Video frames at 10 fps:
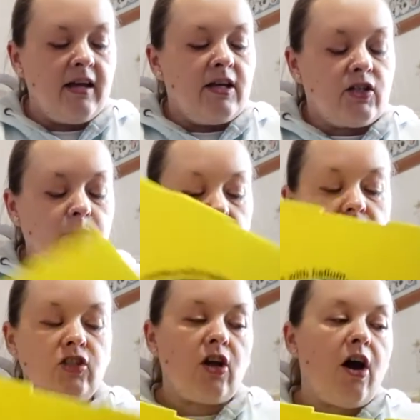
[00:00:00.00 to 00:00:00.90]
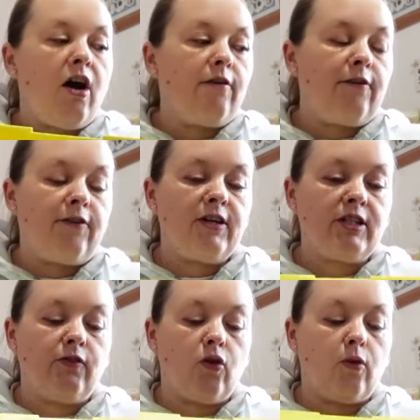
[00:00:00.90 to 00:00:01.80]
So I'm going to start off first
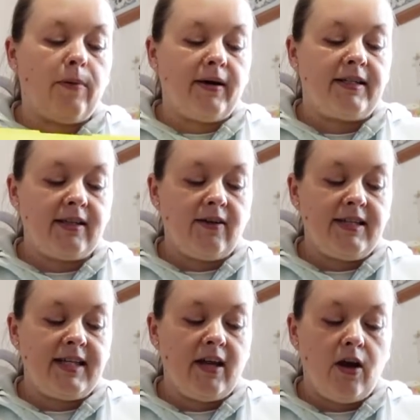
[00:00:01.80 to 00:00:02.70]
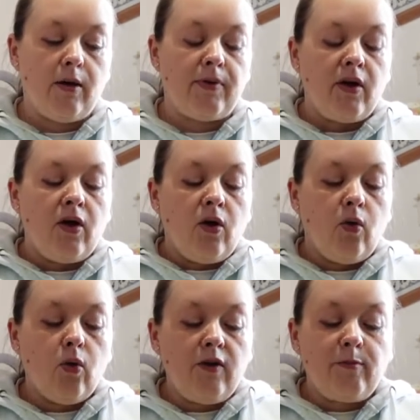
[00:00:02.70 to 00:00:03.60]
of all by sizing up
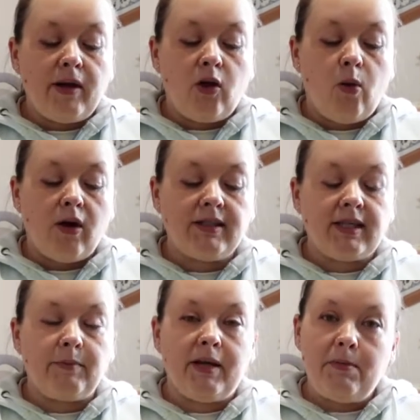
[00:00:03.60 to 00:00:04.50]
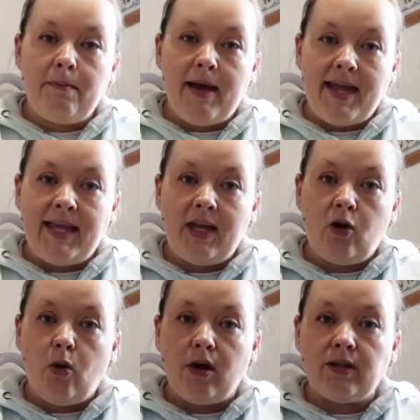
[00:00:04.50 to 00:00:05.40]
all of my quads. I'm going to be making
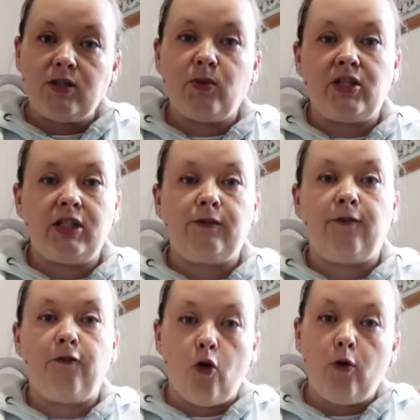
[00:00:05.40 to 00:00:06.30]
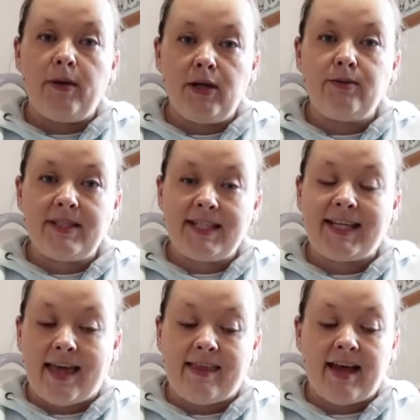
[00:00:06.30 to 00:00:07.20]
quads, which is 4 balloons
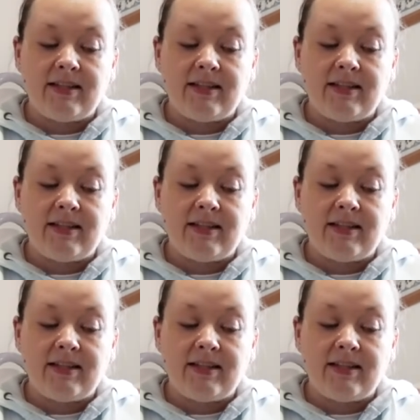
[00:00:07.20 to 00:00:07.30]
together.